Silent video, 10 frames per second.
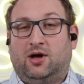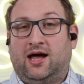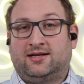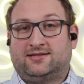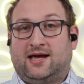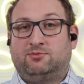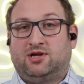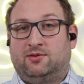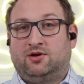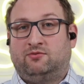At the same
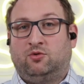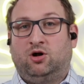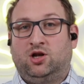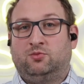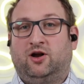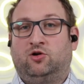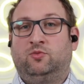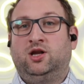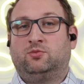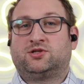time, the volume of
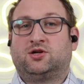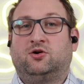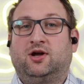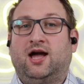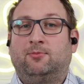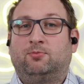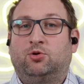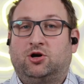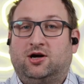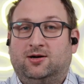aluminium is going up
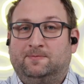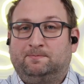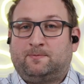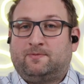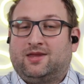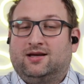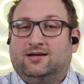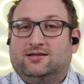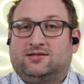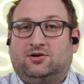per car.
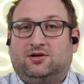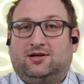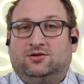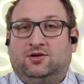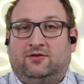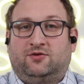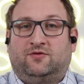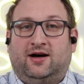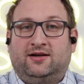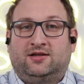So you have to
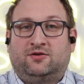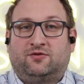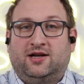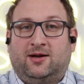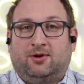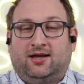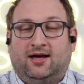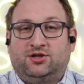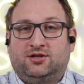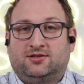find different
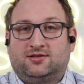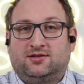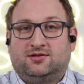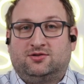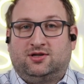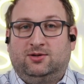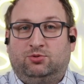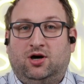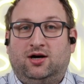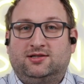applications to
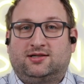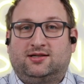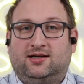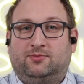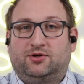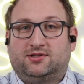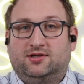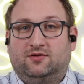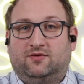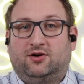keep your article numbers in
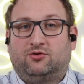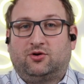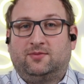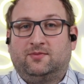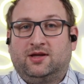your foundry.